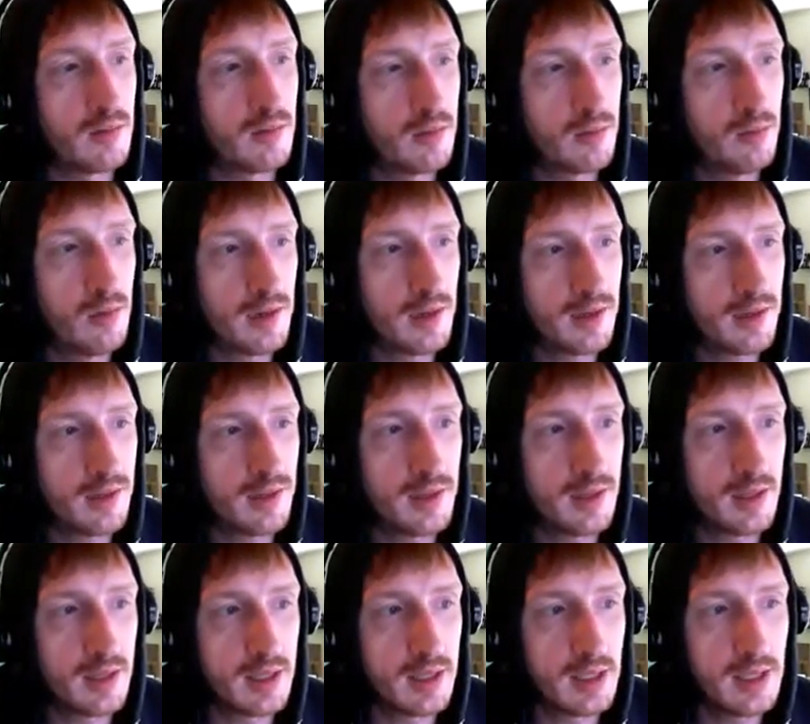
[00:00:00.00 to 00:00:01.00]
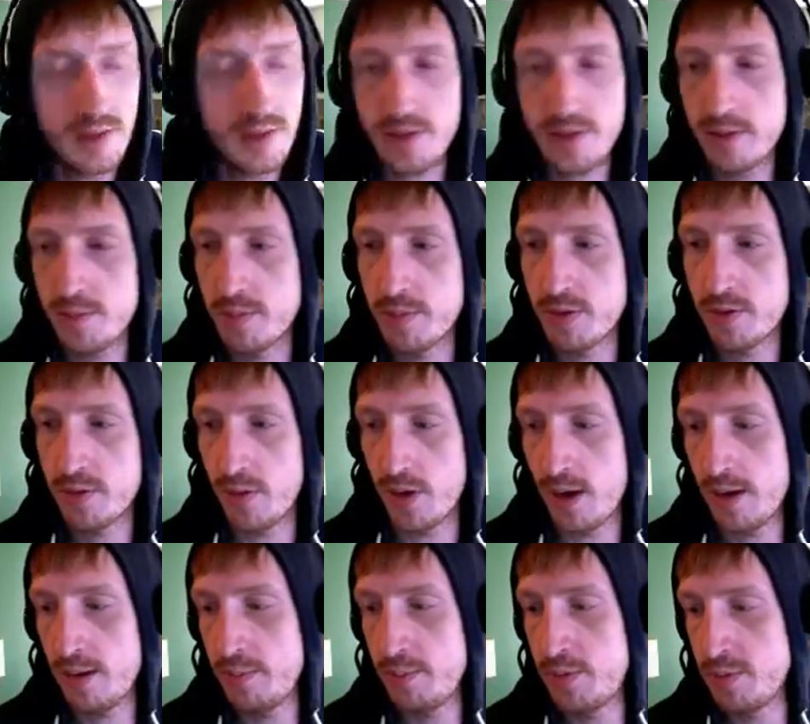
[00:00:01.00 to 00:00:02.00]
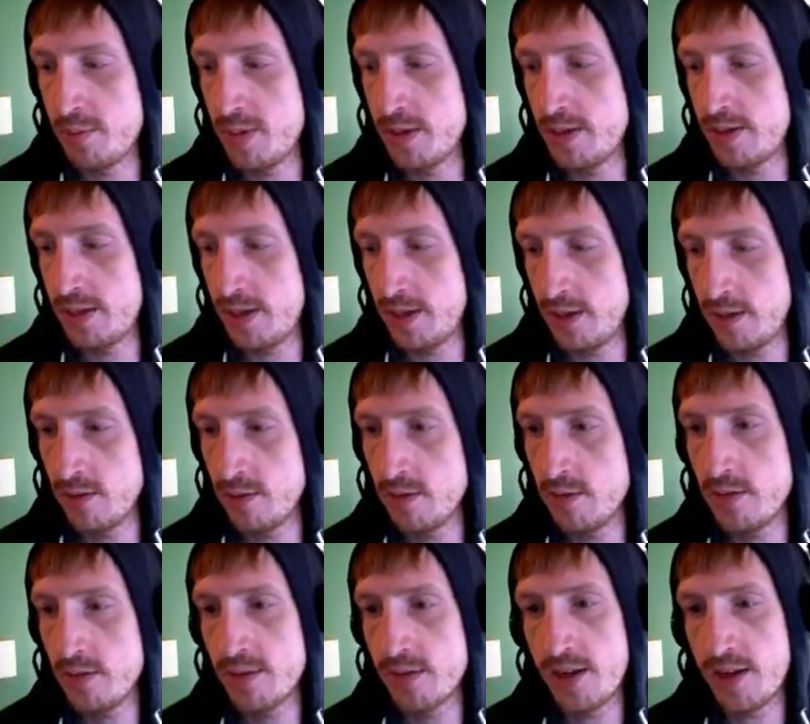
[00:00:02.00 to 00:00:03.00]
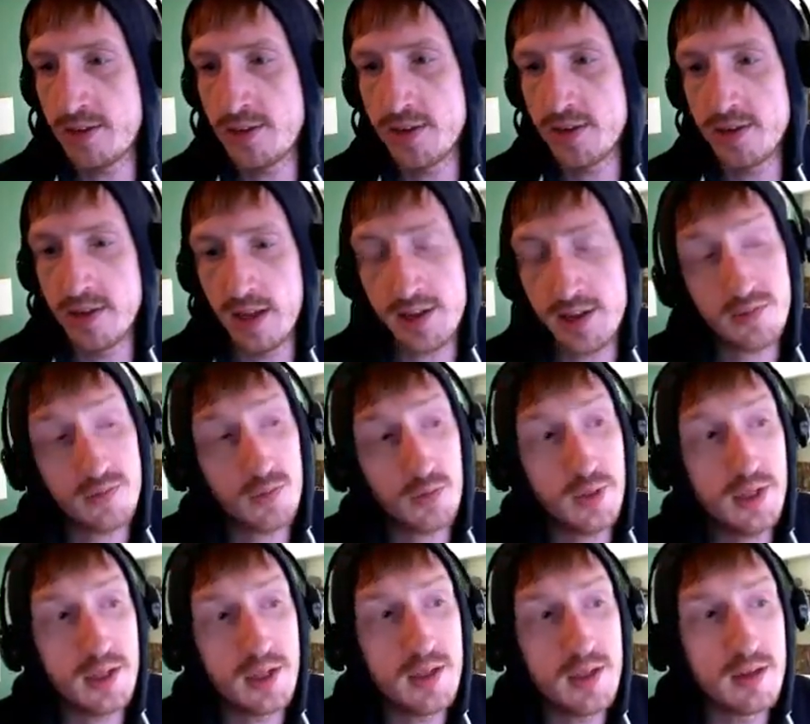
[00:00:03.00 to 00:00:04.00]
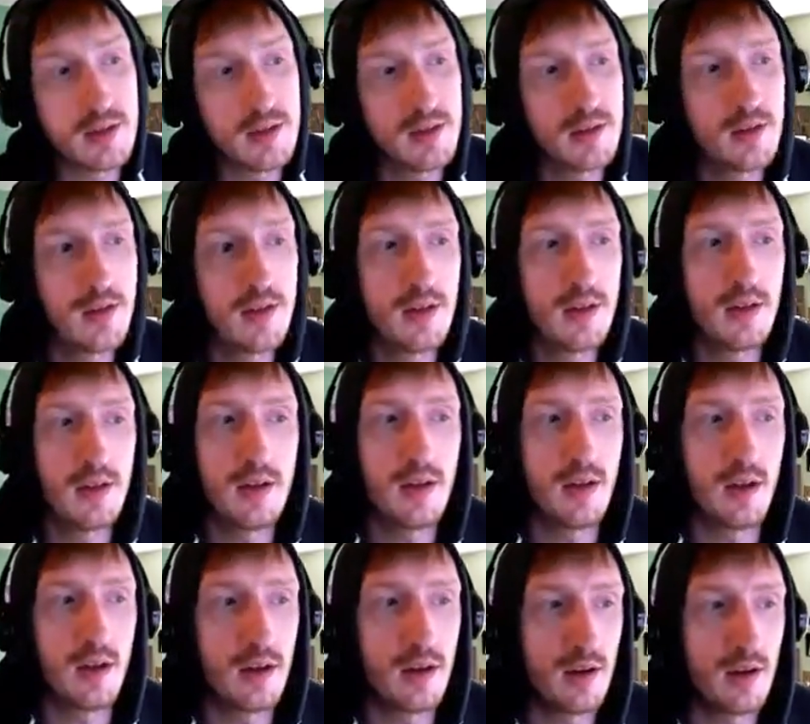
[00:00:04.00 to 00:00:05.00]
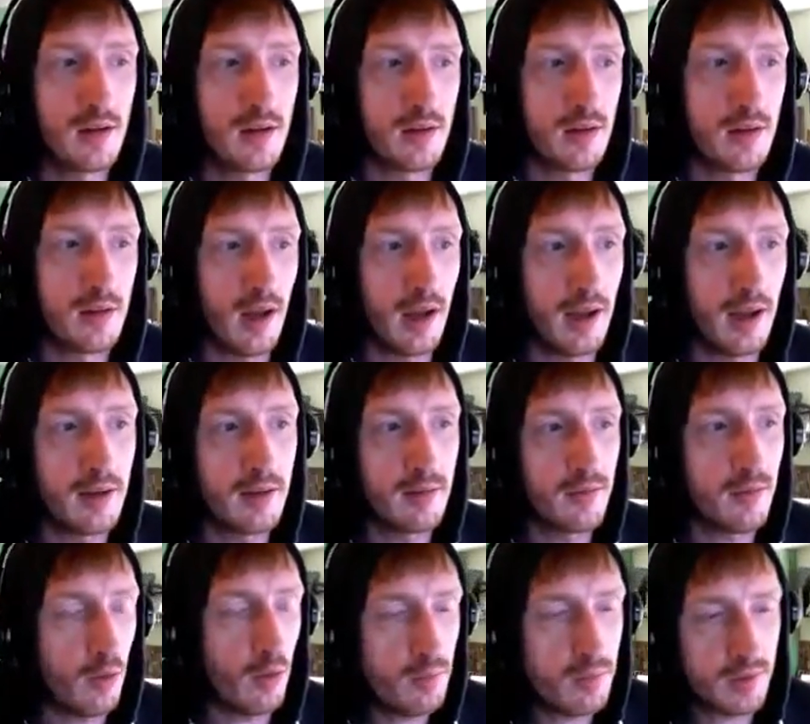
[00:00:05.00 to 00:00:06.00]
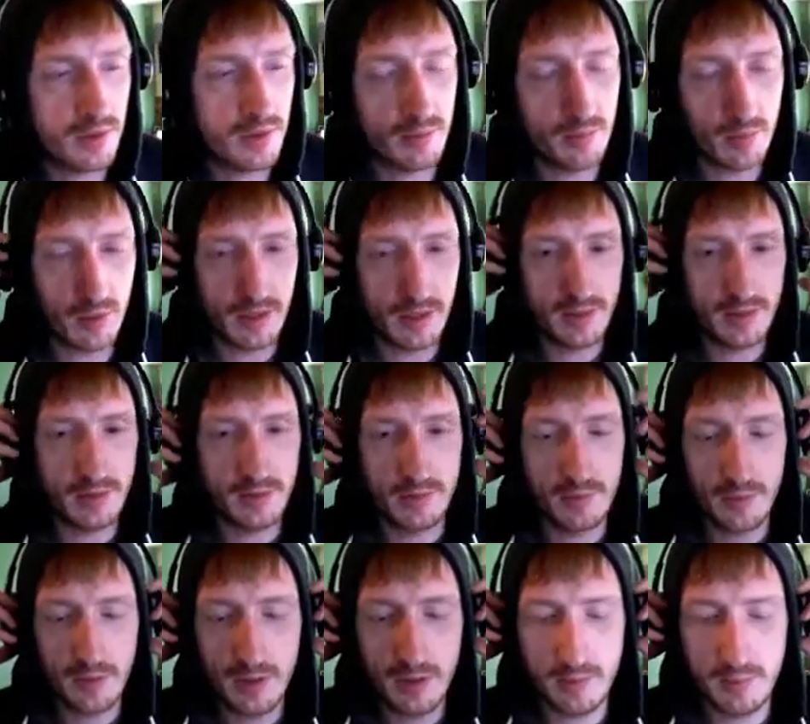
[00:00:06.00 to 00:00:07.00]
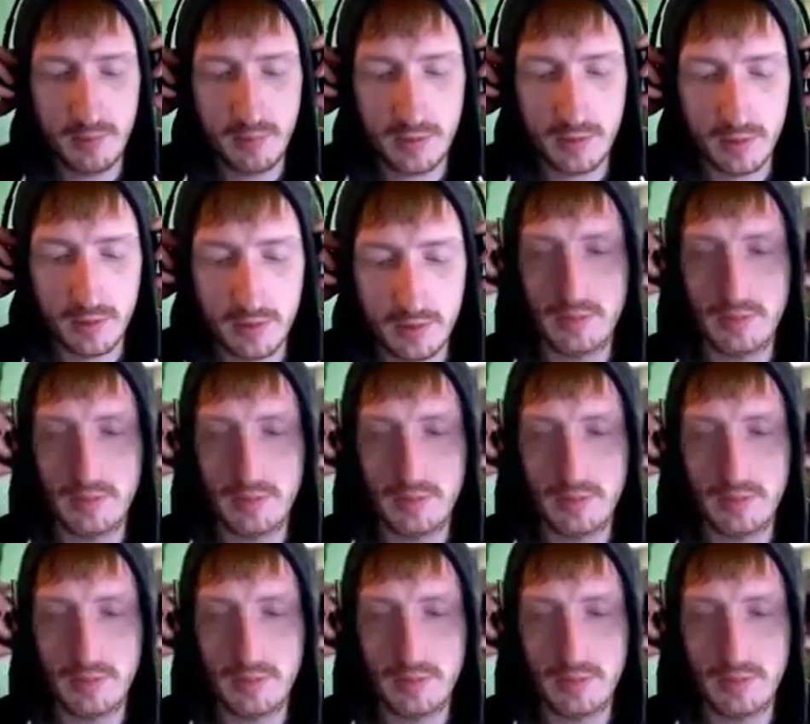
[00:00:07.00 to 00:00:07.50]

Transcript: who wants to at least subscribe to my channel, that's free. I have hopes and plans and dreams.